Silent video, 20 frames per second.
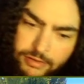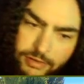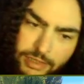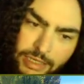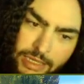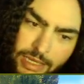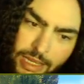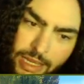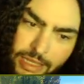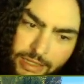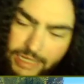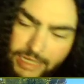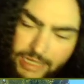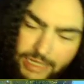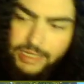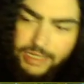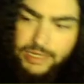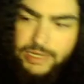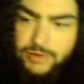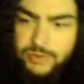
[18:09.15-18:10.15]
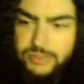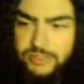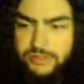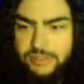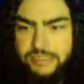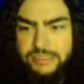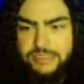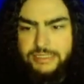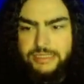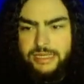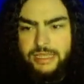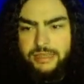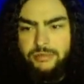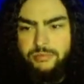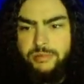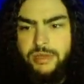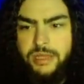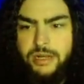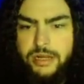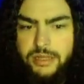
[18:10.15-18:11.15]
He had like he was on his
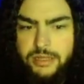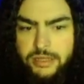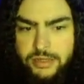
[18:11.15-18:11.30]
deathbed.